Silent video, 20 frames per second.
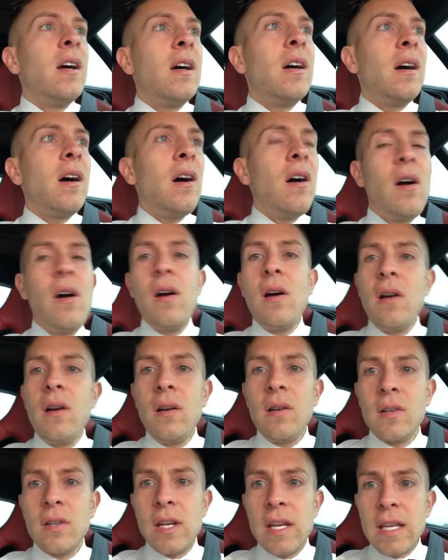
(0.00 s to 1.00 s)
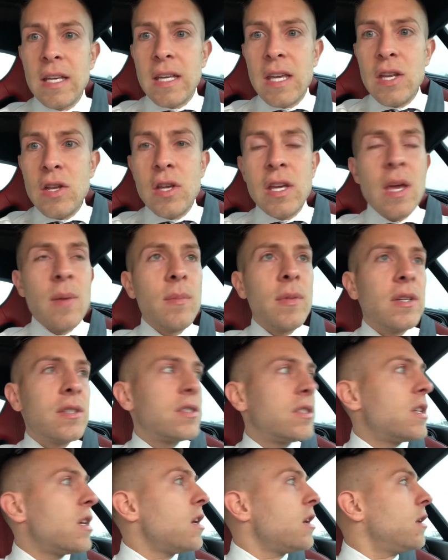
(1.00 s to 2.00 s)
Oh, can you get me a
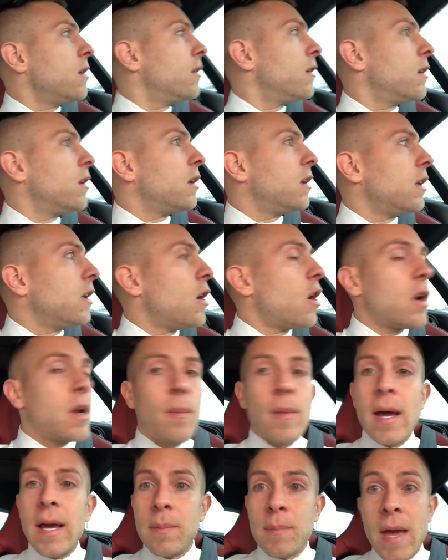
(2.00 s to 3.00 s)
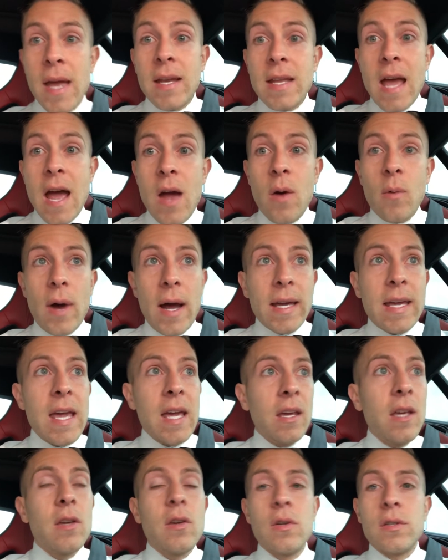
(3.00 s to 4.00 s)
seat? You know, and I'm like, man, yeah, I can
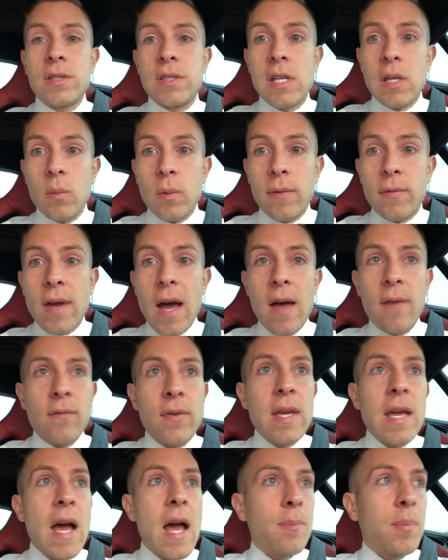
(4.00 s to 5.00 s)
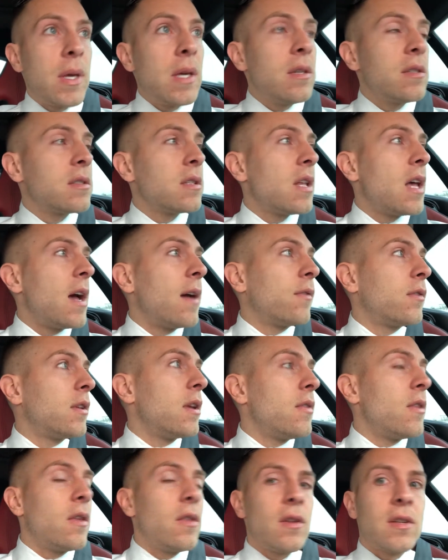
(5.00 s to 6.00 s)
get you a seat. We've got VIPs left.
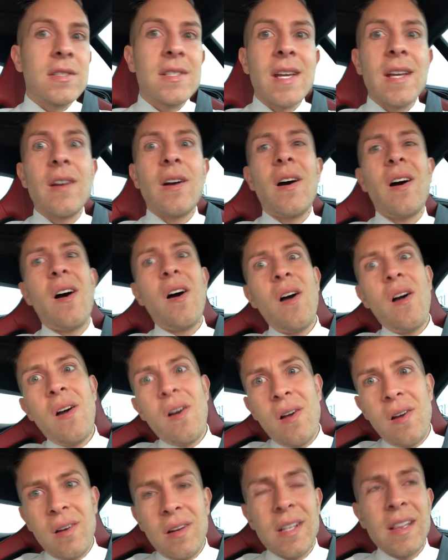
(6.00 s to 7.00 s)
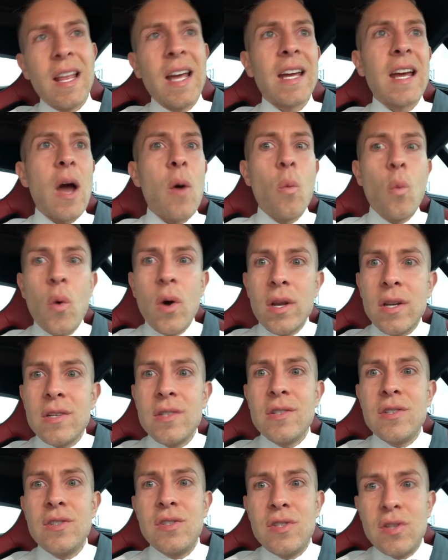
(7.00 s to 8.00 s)
And then they're saying, oh, like, I
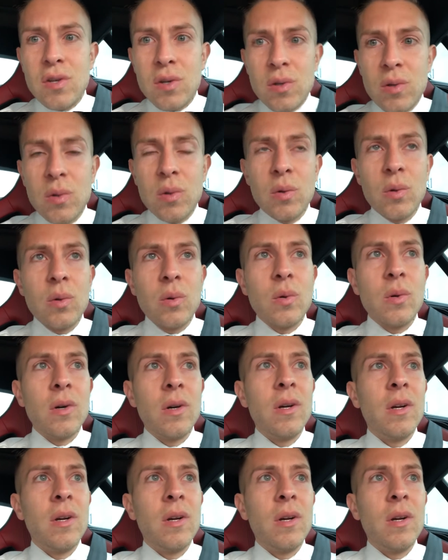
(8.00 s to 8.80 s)
wouldn't do